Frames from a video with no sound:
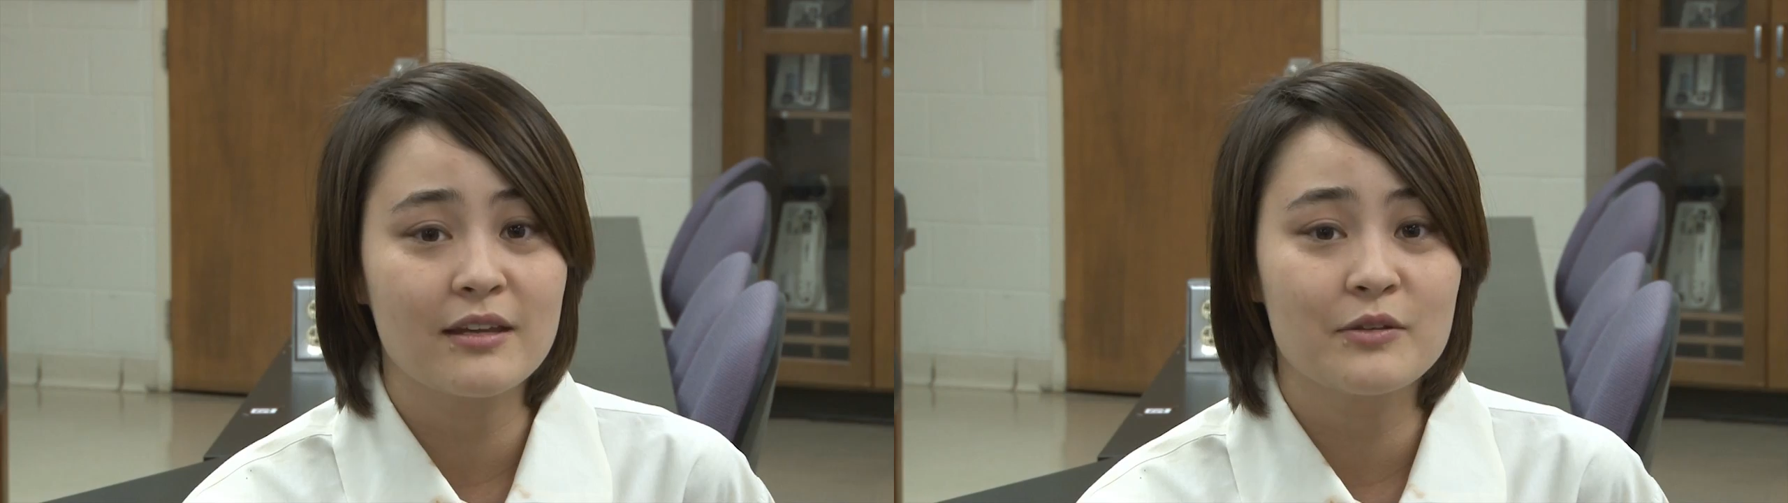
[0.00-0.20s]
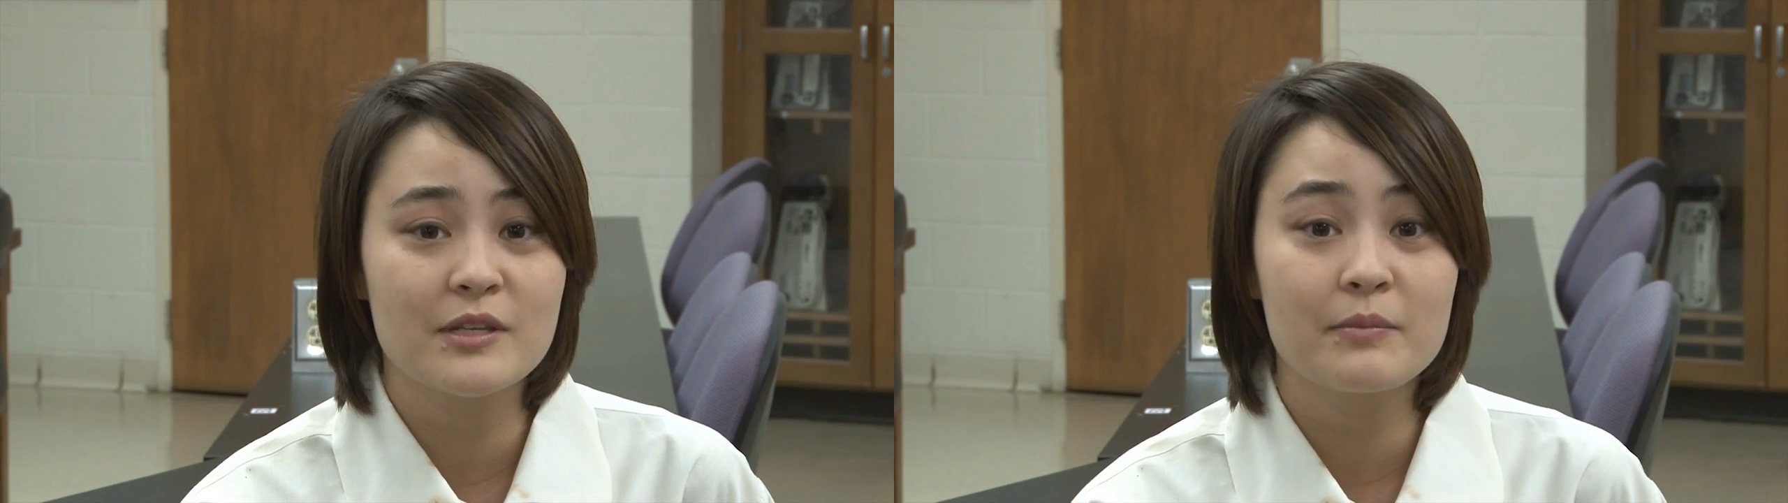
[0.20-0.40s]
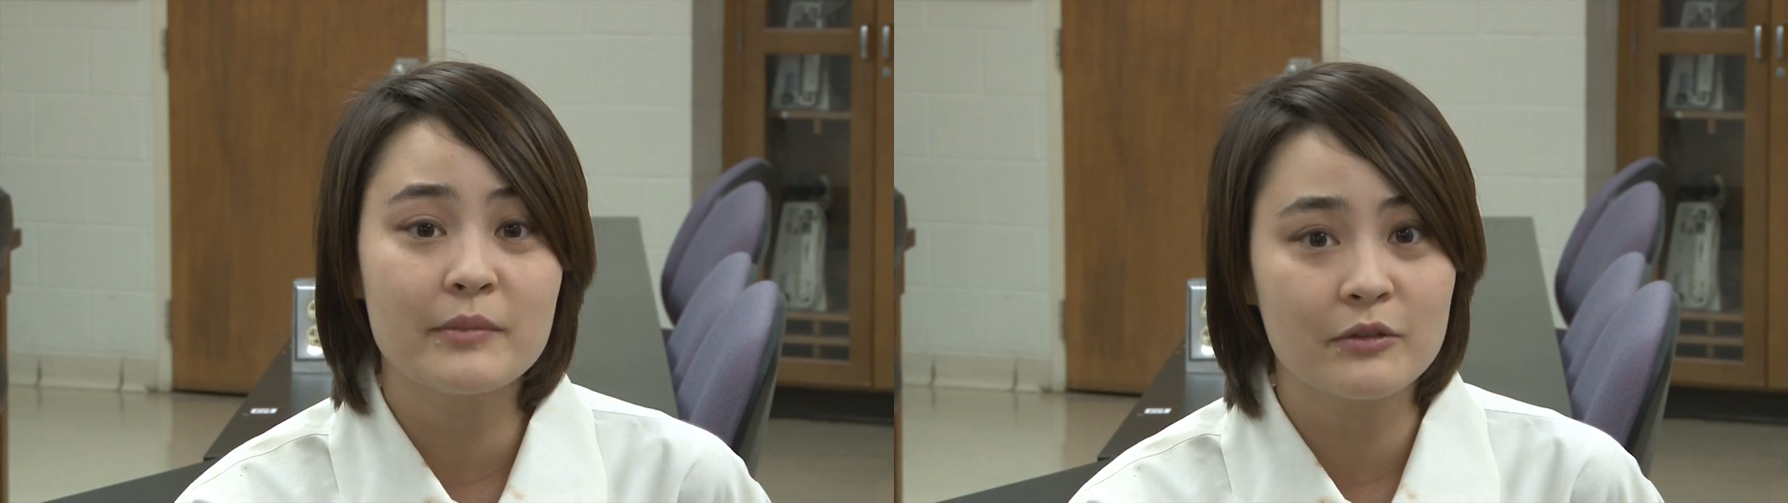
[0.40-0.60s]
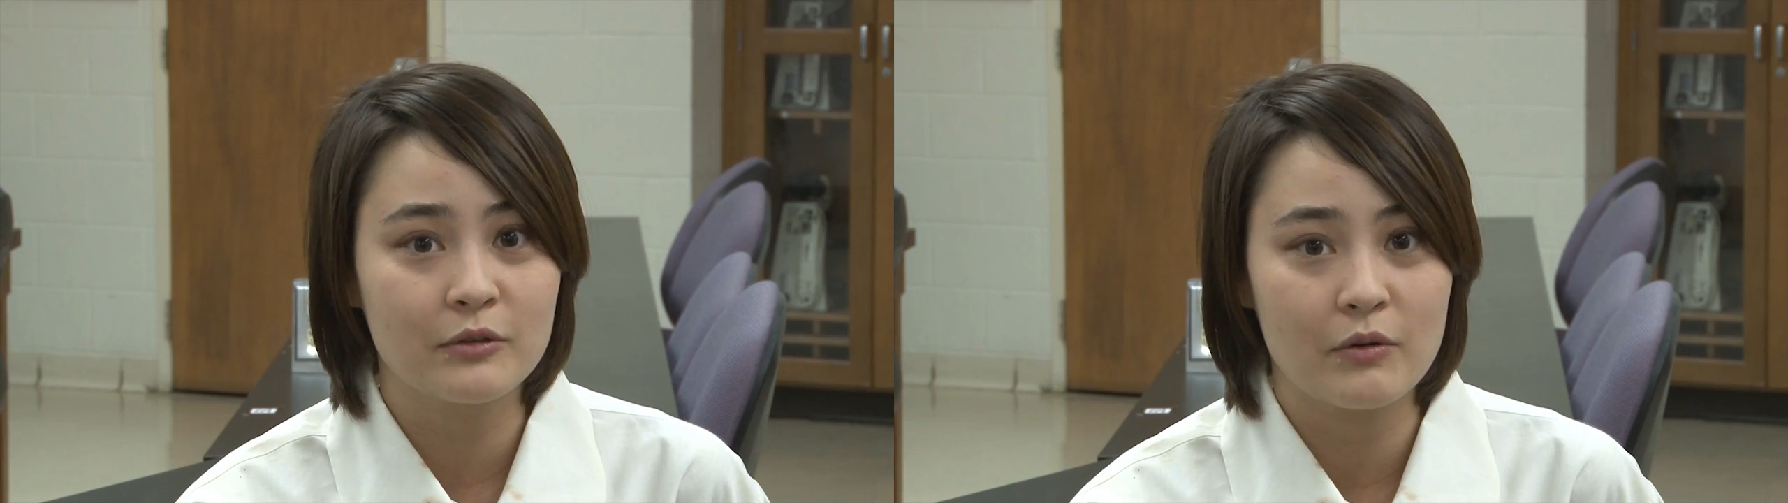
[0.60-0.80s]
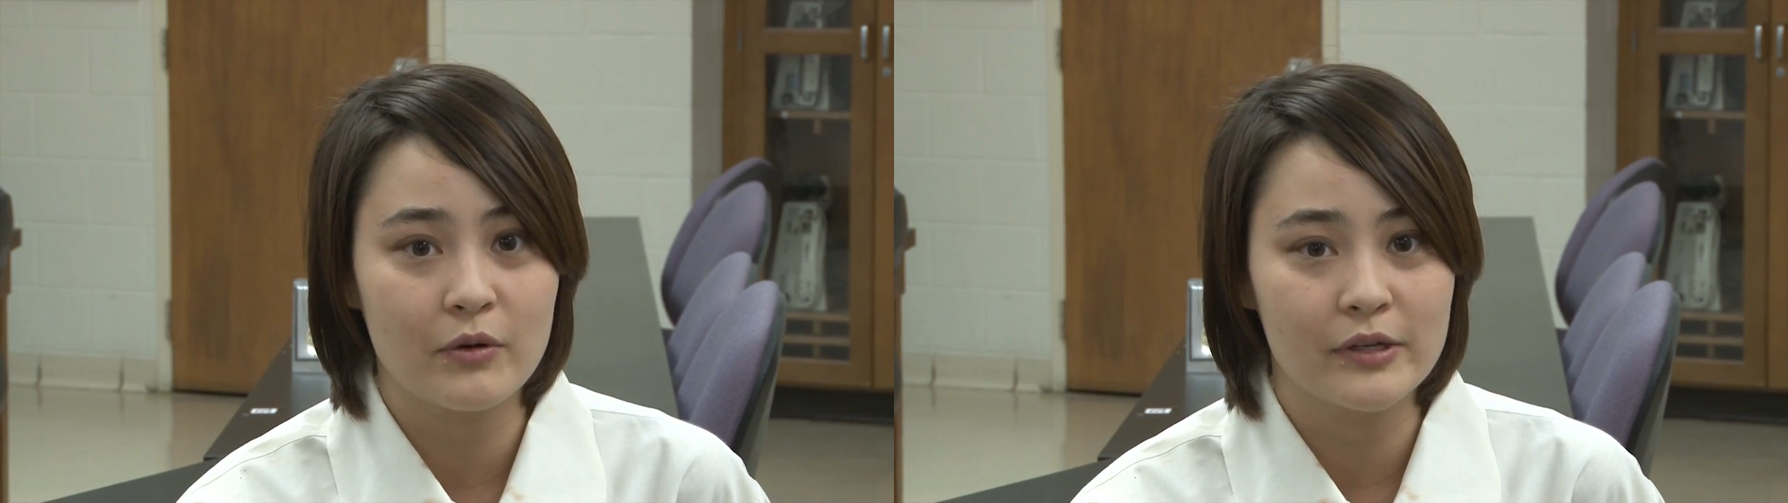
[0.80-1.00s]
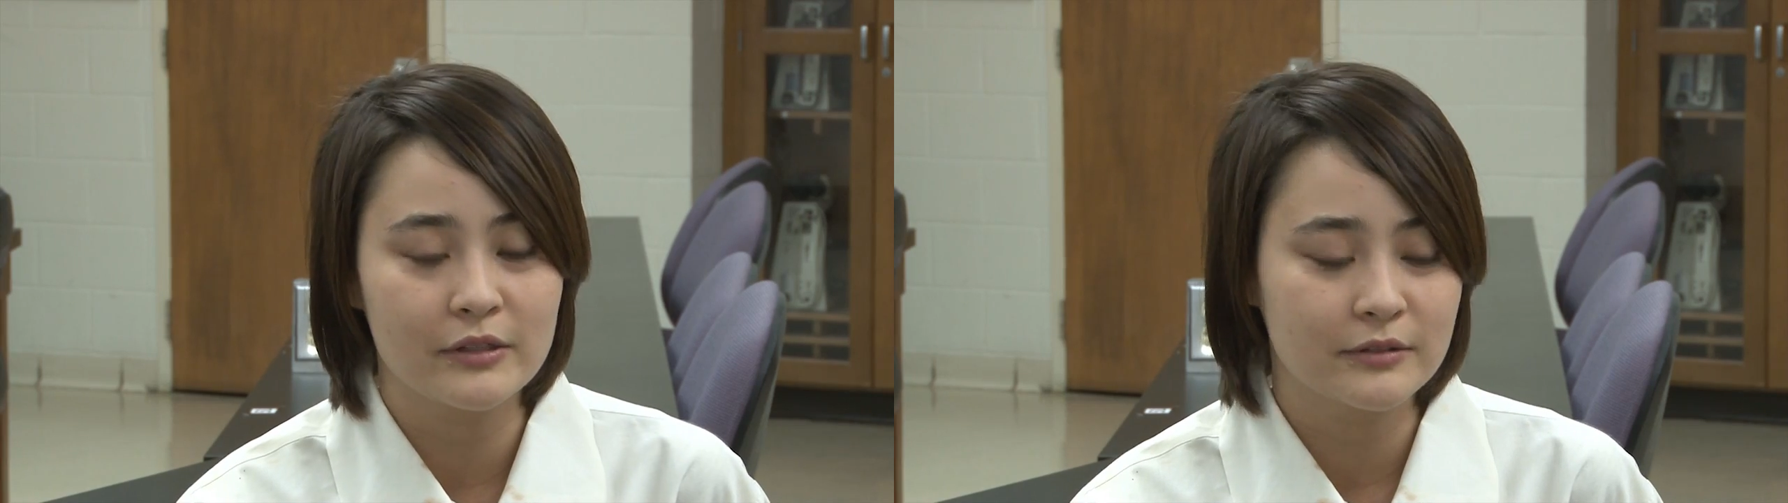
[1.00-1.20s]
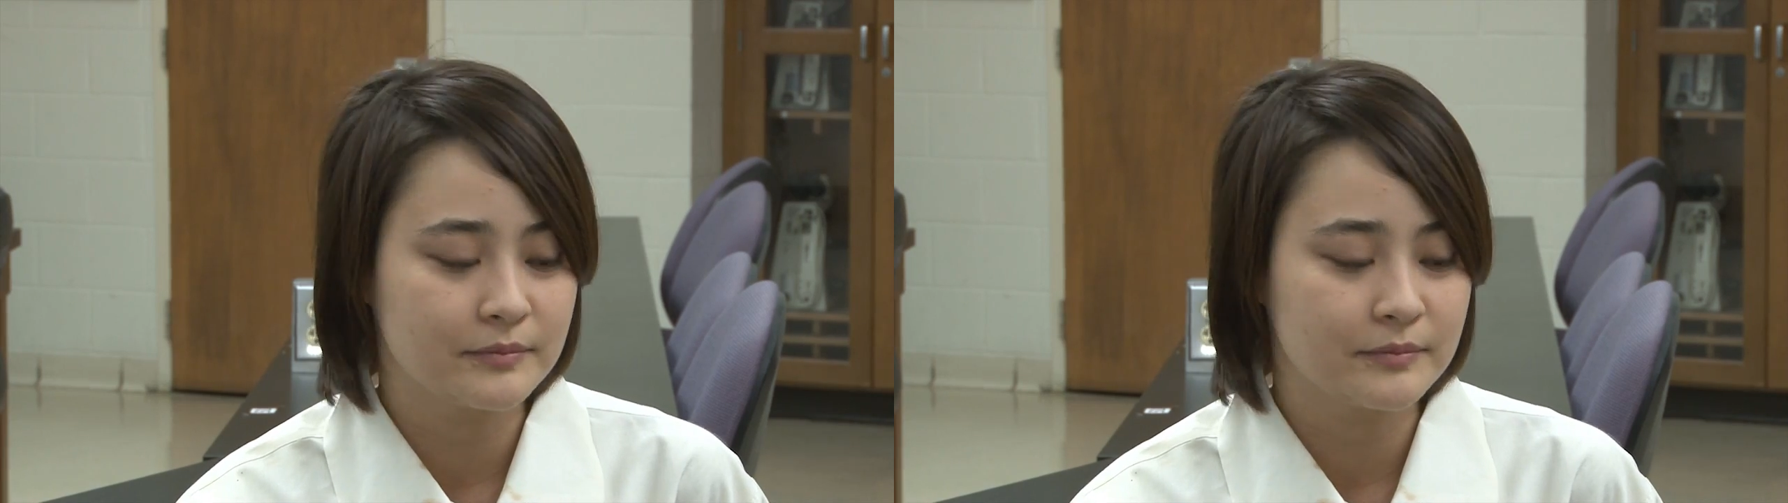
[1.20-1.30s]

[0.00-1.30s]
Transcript: using mineral oil.